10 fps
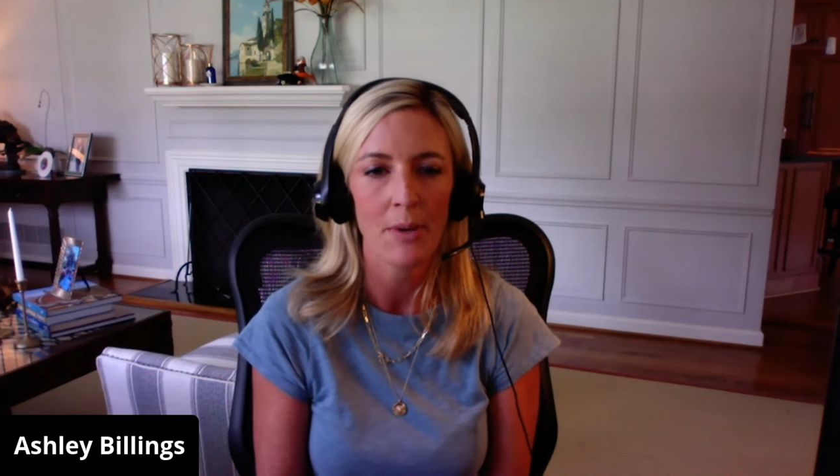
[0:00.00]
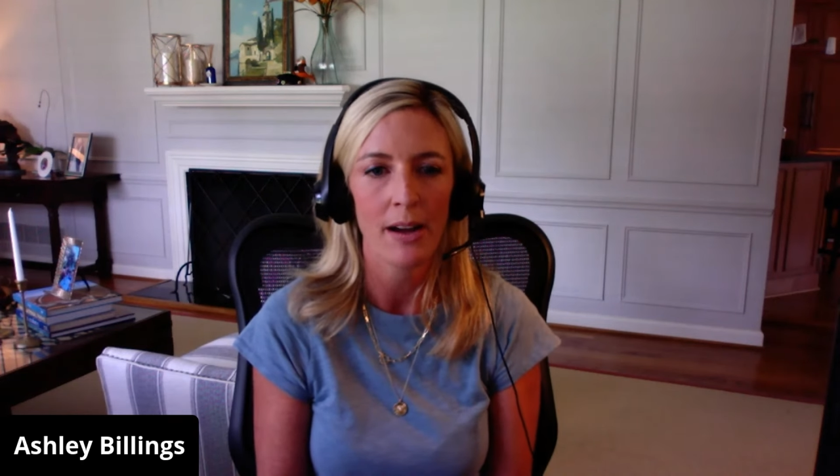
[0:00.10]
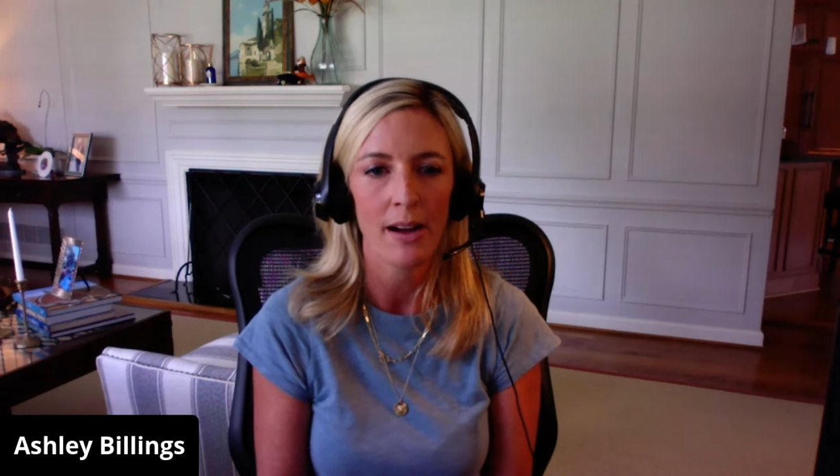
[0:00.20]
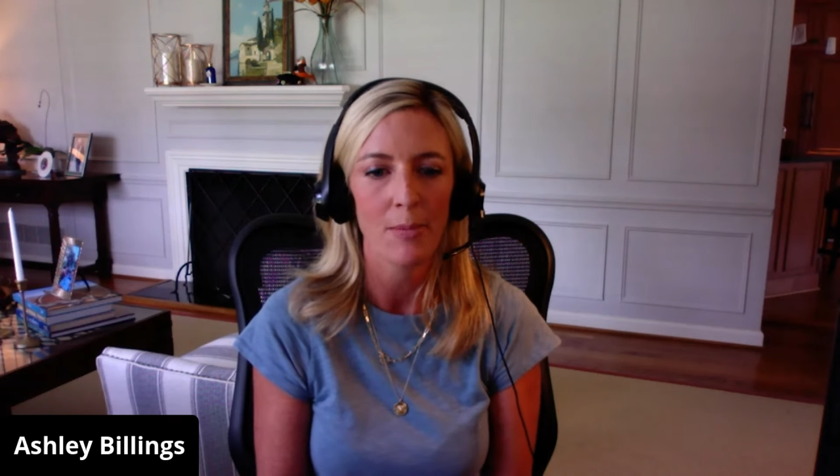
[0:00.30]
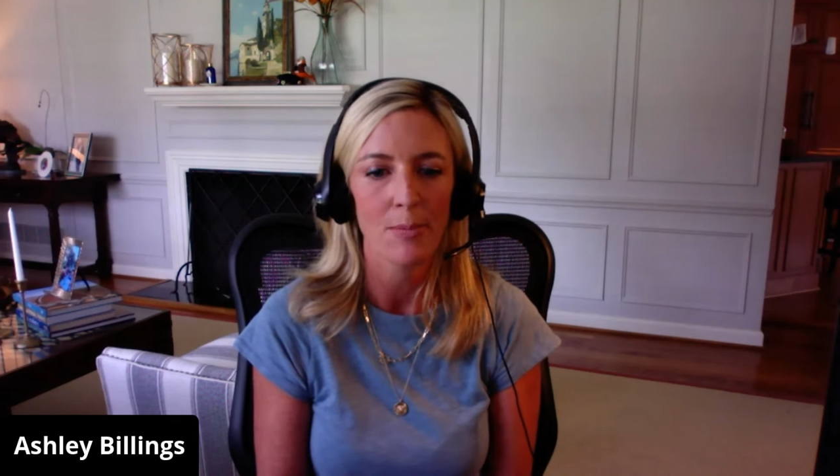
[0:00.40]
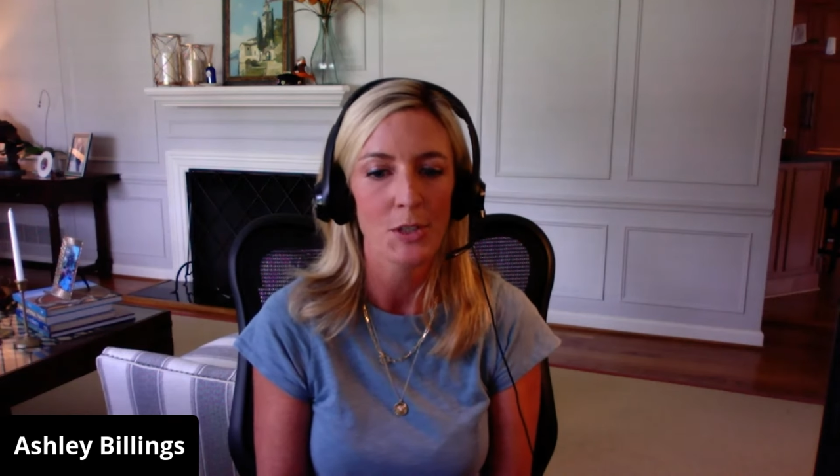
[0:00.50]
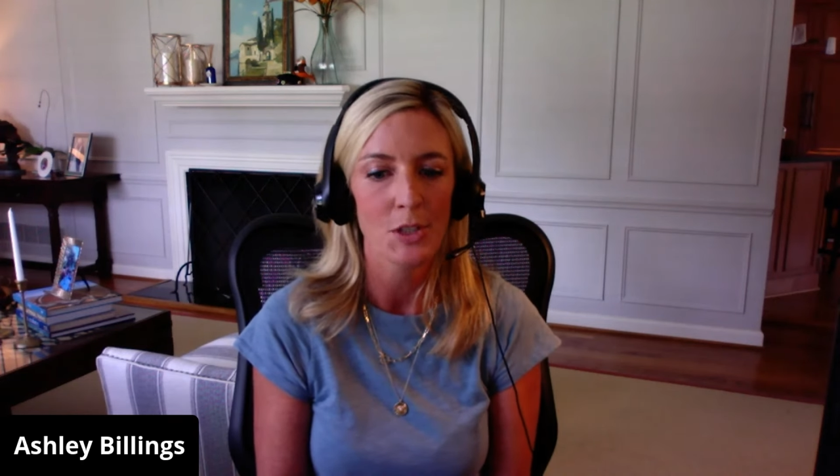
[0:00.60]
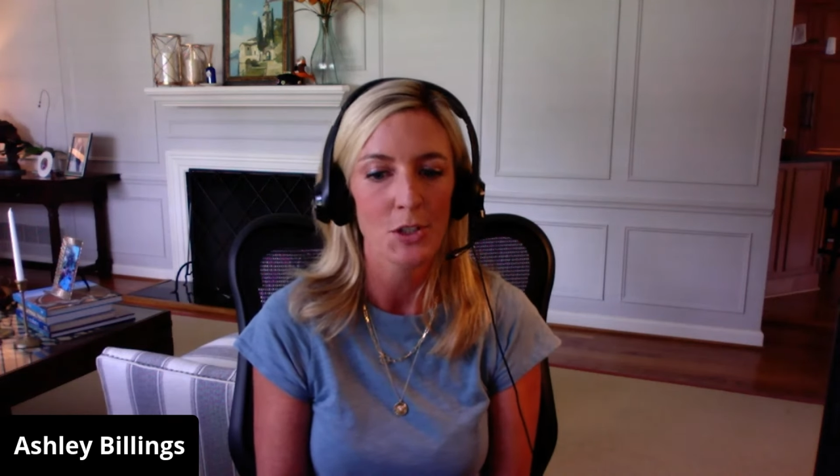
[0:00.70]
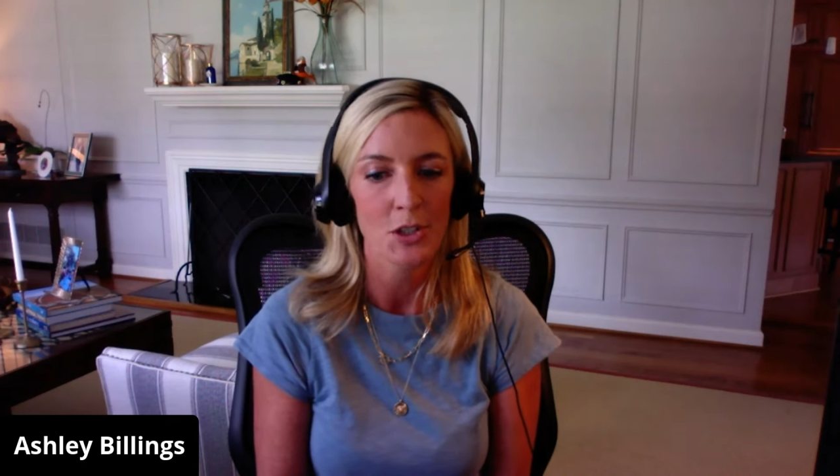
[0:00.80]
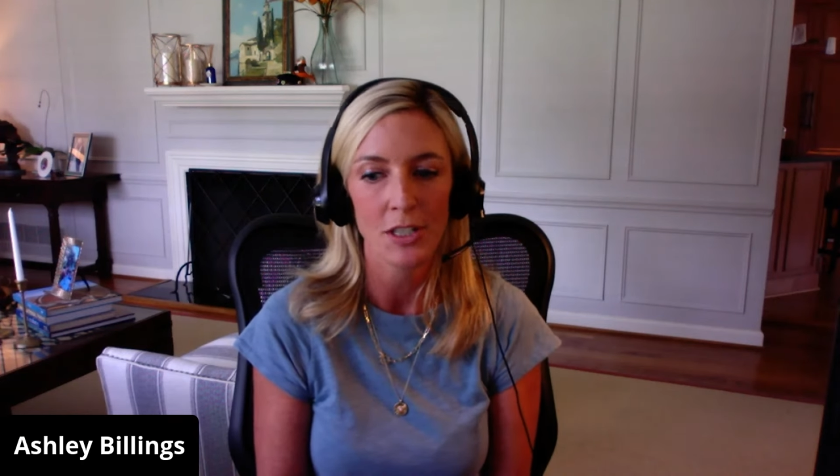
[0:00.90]
It's
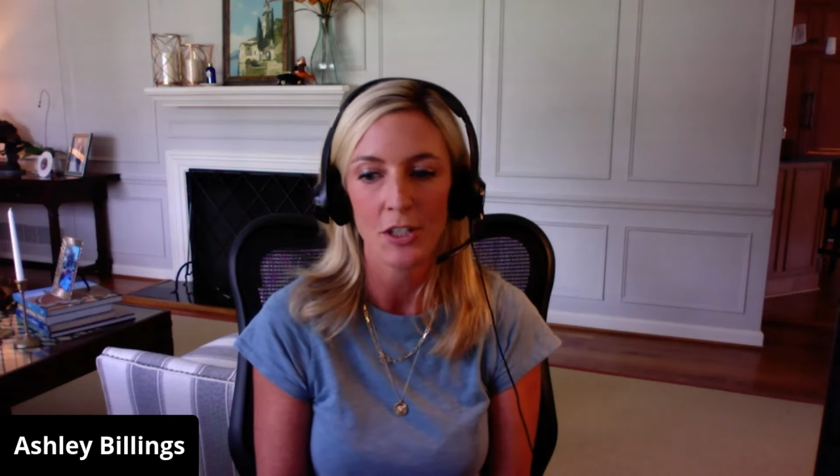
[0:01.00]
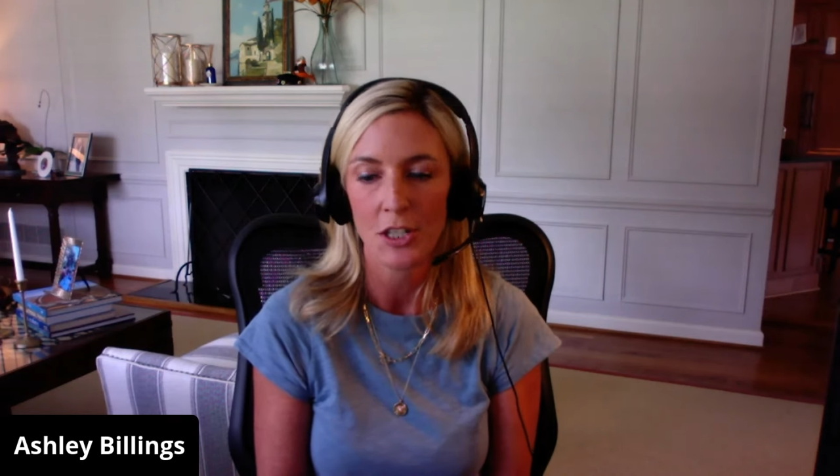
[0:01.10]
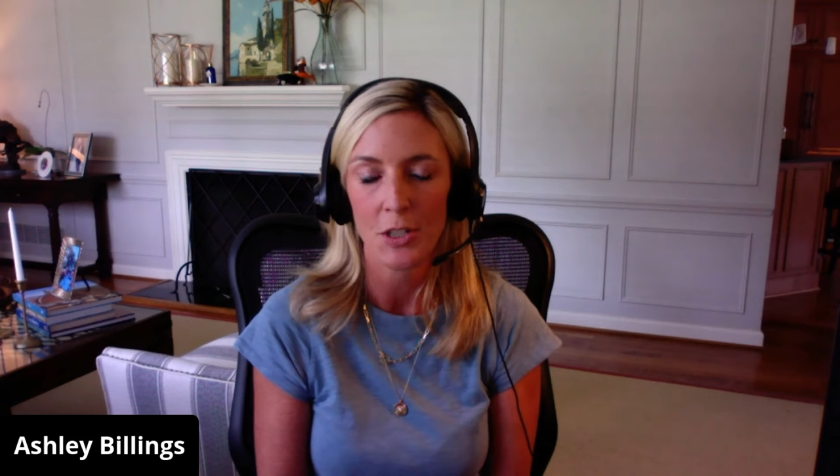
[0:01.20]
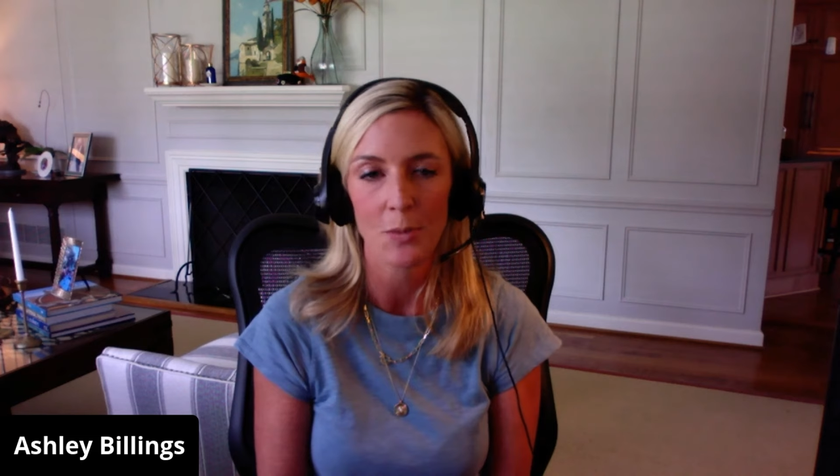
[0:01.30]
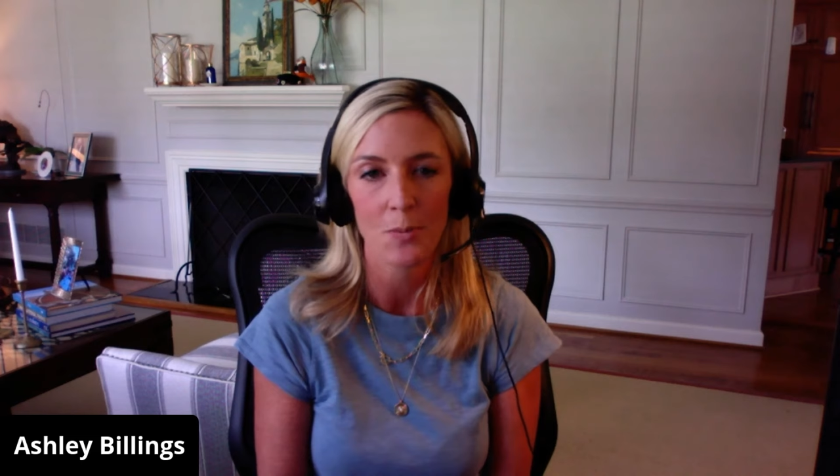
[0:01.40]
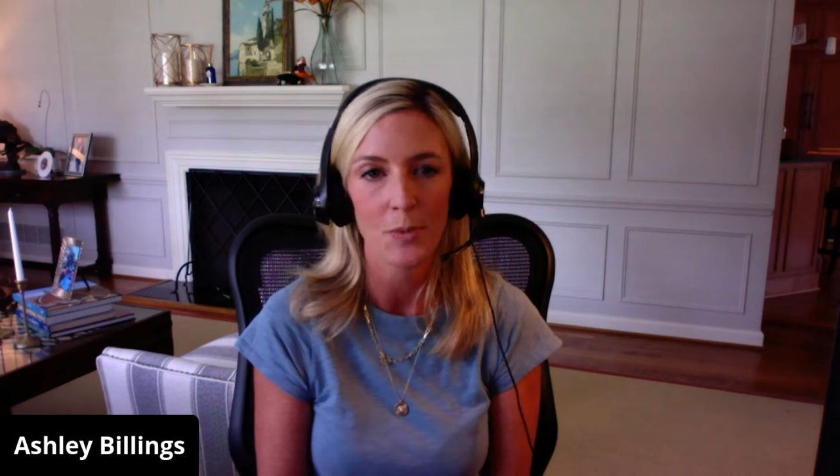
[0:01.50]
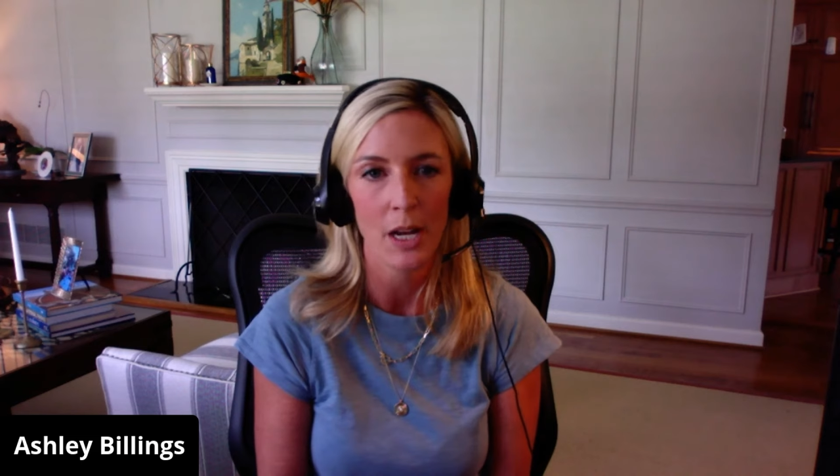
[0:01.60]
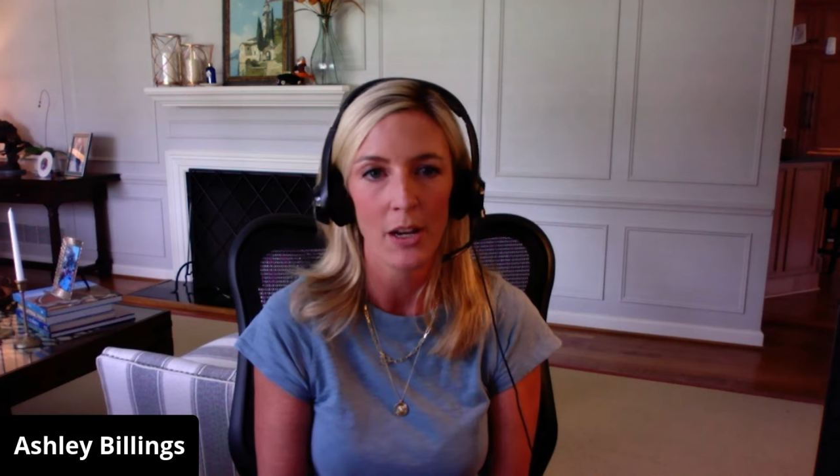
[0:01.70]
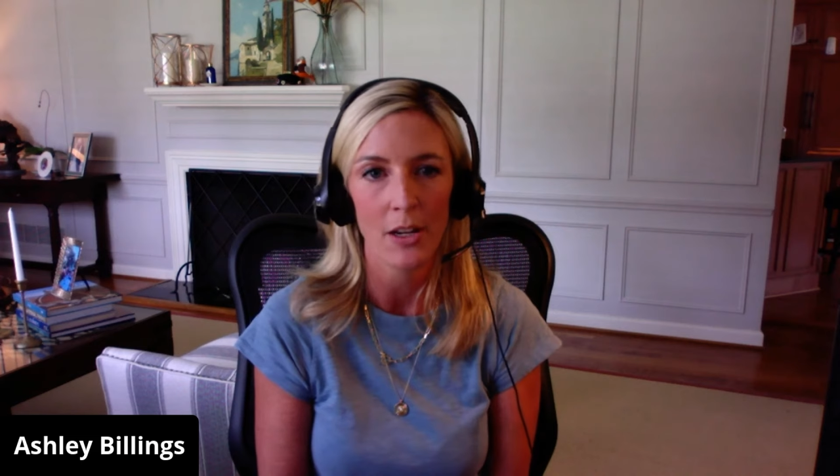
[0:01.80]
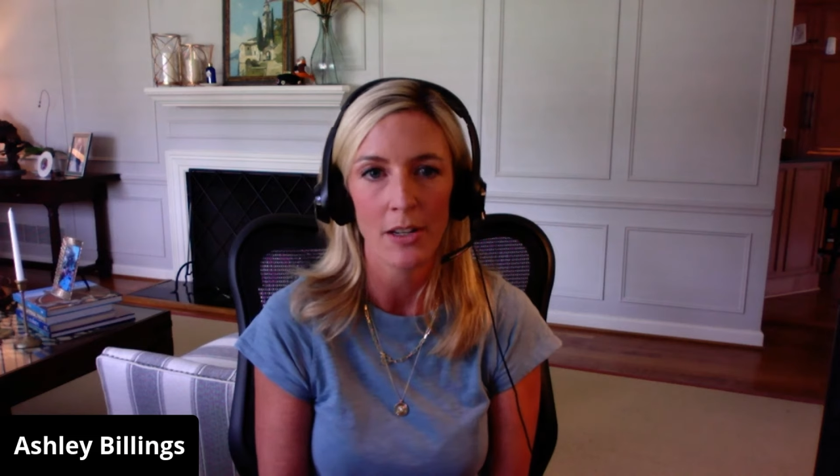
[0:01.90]
usually just
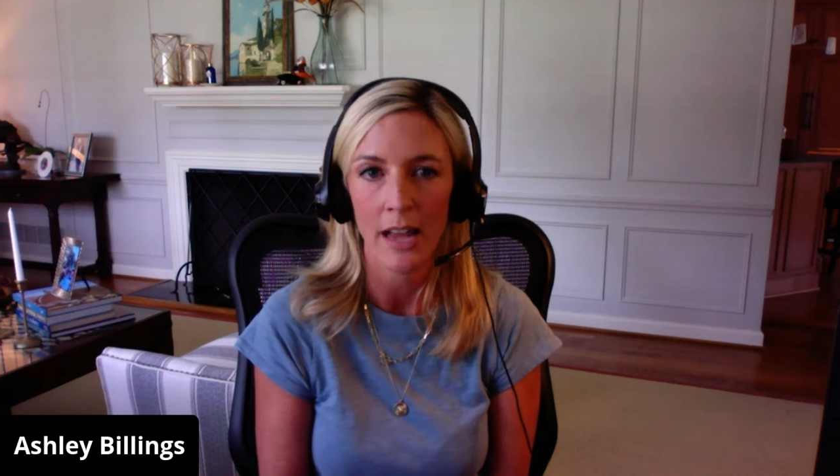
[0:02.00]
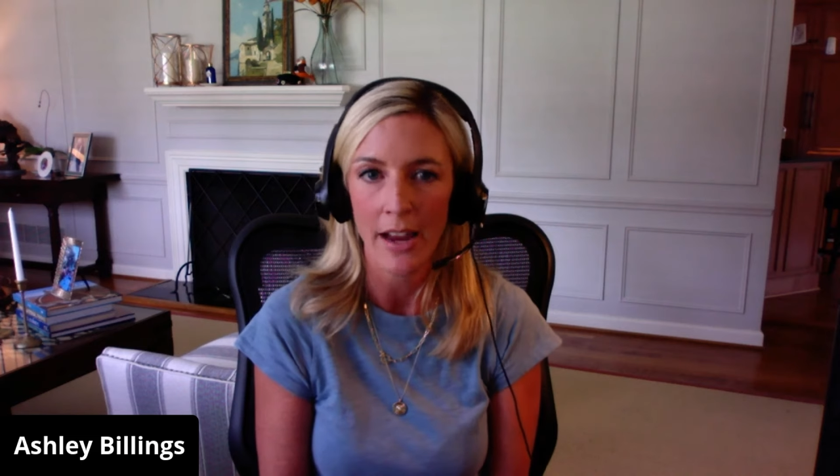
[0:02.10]
an